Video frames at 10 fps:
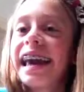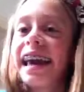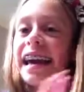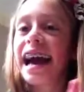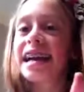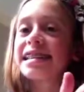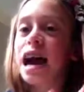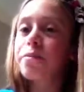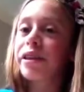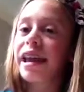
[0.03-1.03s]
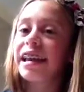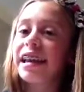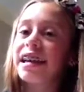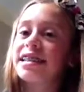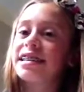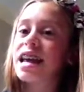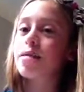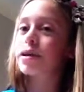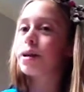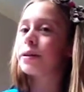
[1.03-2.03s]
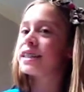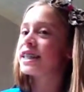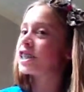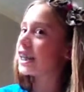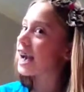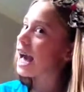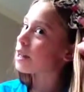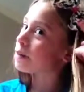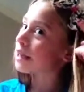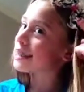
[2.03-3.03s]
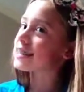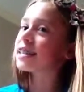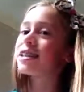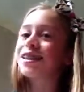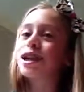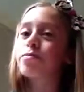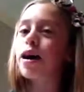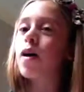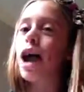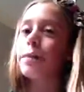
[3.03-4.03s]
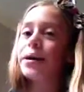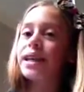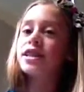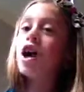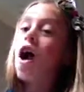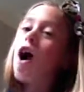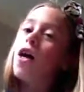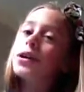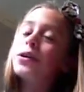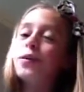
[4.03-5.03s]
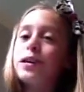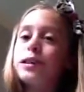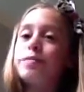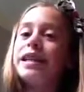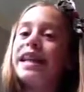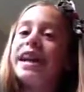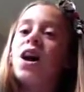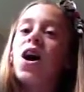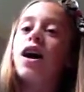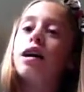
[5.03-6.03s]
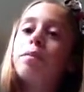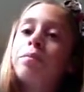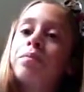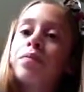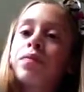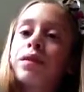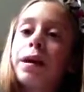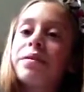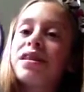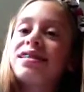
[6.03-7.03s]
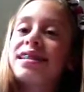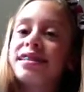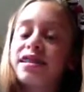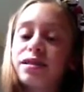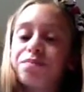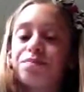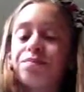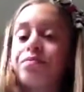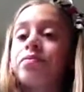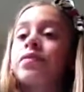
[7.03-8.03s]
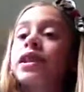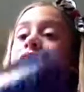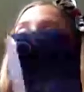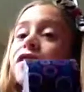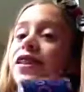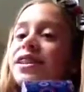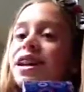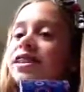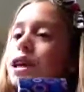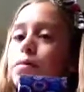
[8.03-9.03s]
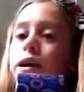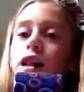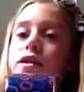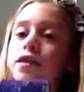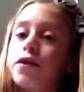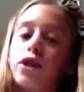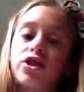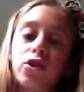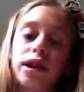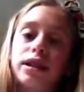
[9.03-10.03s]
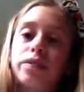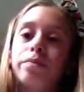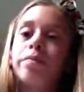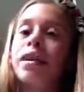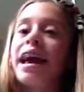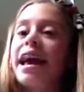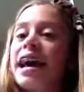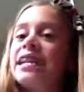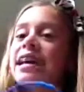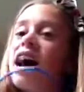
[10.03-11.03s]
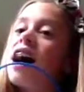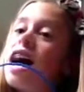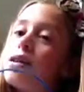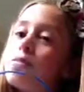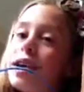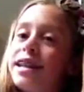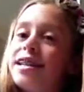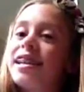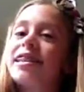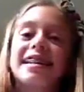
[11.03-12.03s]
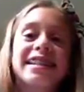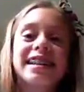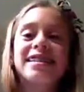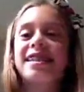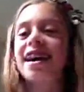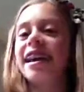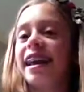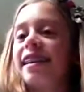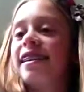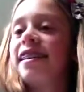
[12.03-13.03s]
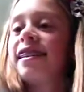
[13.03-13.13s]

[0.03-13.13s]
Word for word: Hey guys, I'm Alaina and today I'm going to be teaching you how to make this cute little bow headband. All you're going to be needing are a pair of scissors, two different duct tape colors of your choice, and a headband. Let's get started.